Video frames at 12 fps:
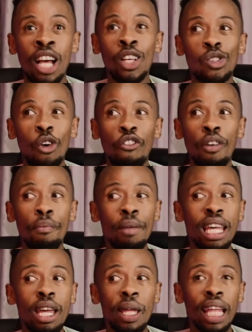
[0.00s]
So for
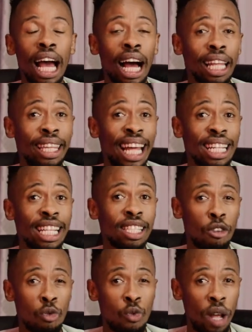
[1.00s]
me, that is
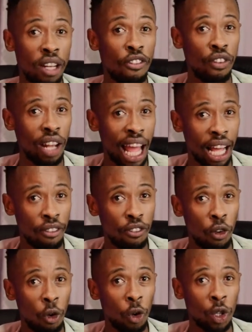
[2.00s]
a red flag
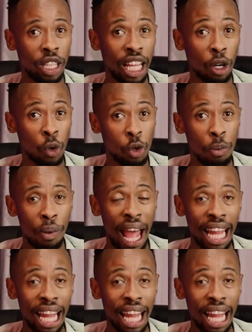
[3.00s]
for the group.